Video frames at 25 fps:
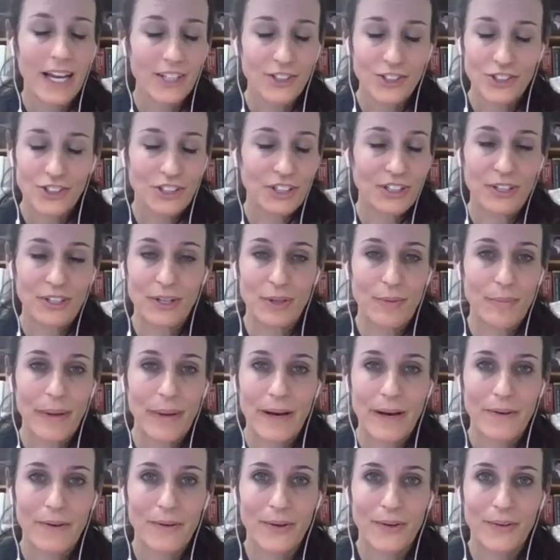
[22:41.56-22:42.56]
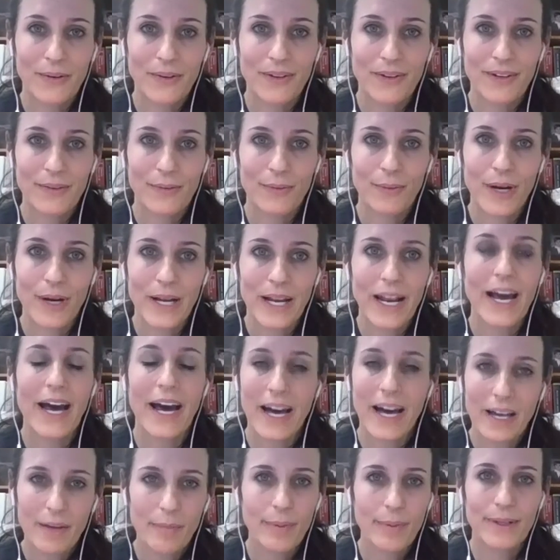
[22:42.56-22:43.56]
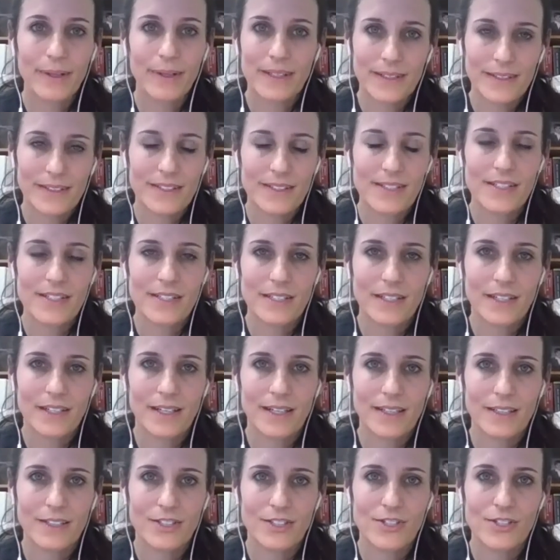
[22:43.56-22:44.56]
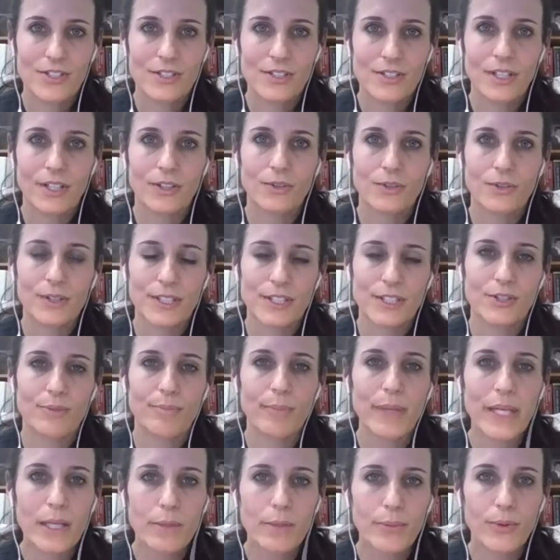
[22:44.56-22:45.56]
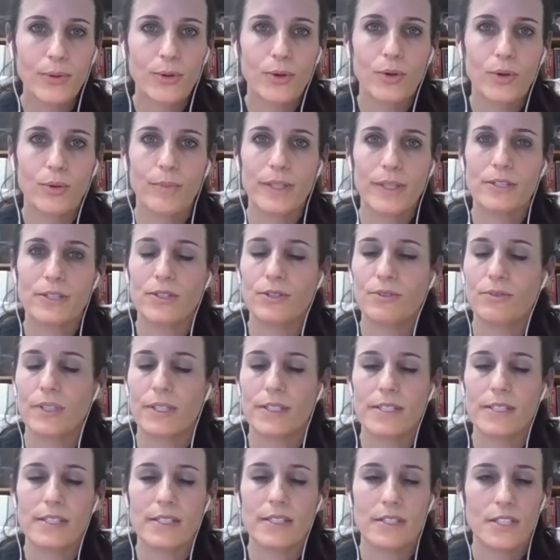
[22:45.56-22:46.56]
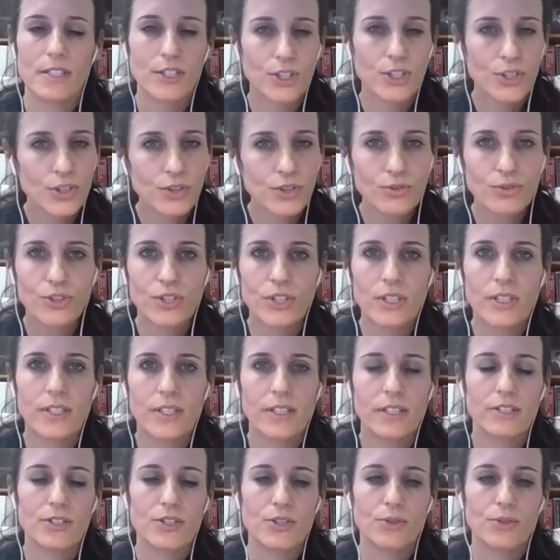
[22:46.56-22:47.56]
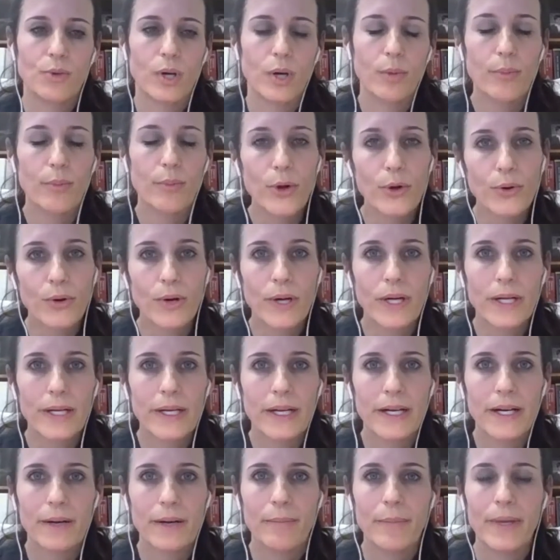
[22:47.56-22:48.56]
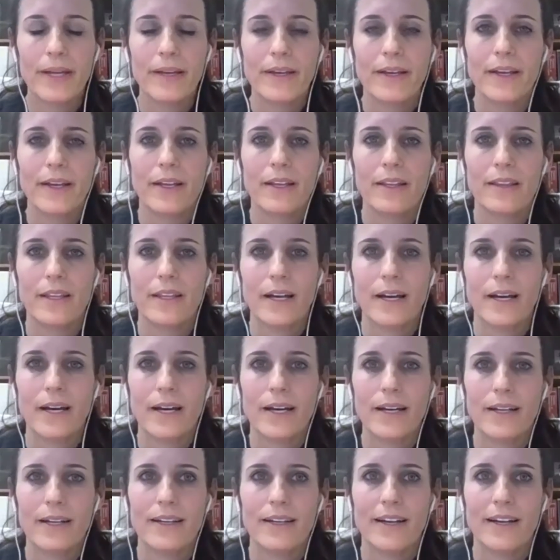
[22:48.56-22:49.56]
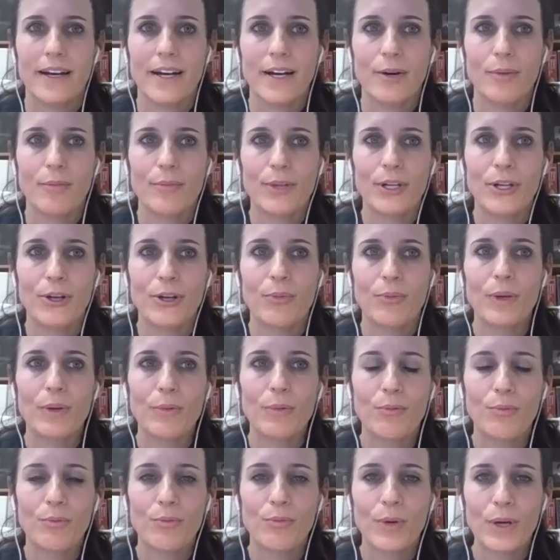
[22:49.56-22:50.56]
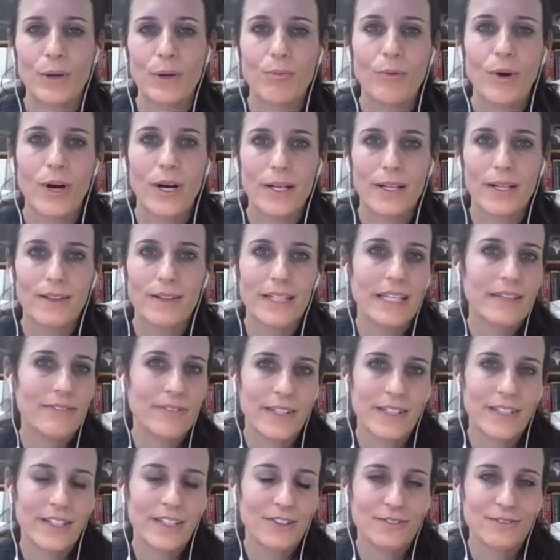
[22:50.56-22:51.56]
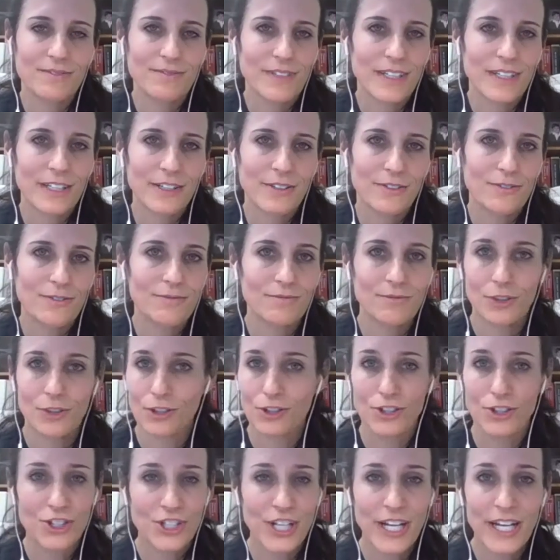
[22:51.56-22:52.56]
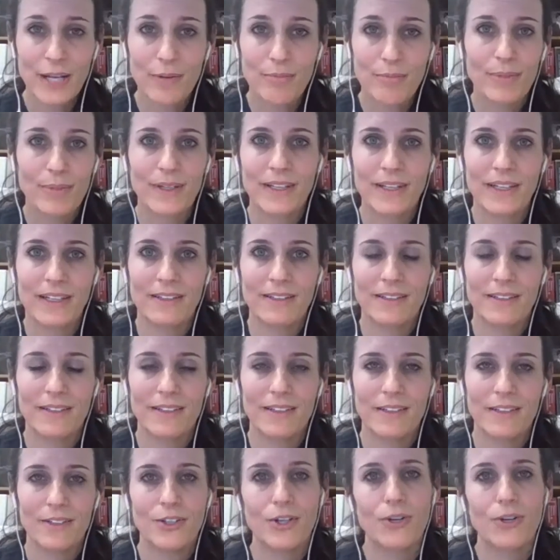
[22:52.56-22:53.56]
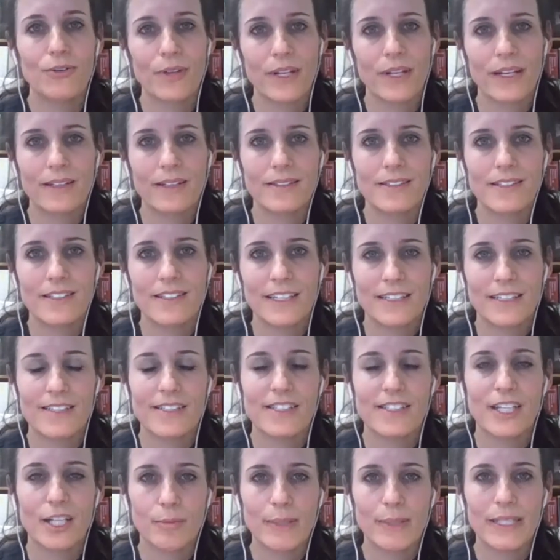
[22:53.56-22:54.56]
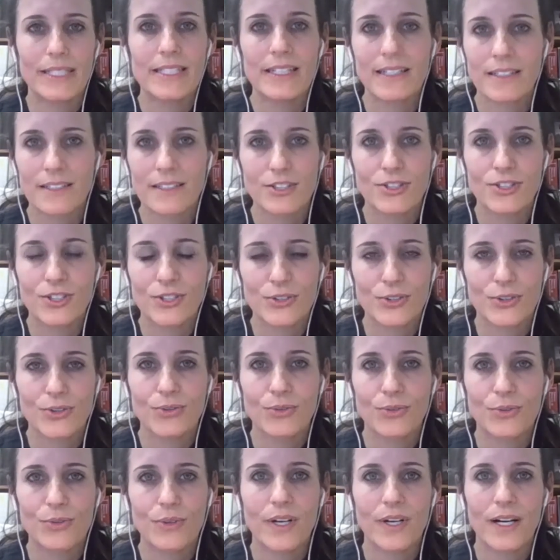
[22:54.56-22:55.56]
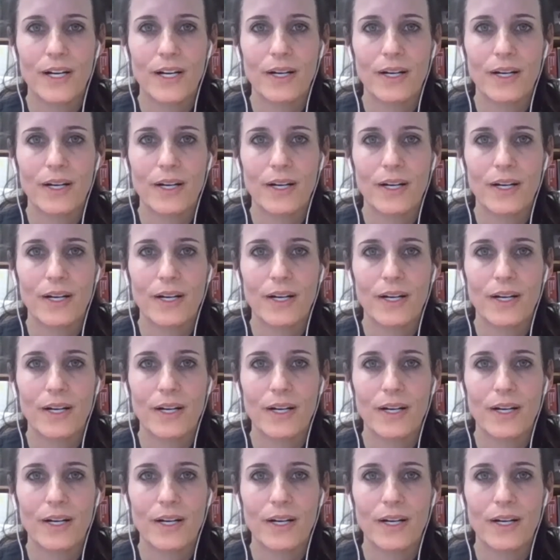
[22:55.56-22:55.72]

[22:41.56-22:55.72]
passionate about what happens, not only to the people, but to this institution and to our program, that you know, we want to leave it in good shape and know that it's going to be tended to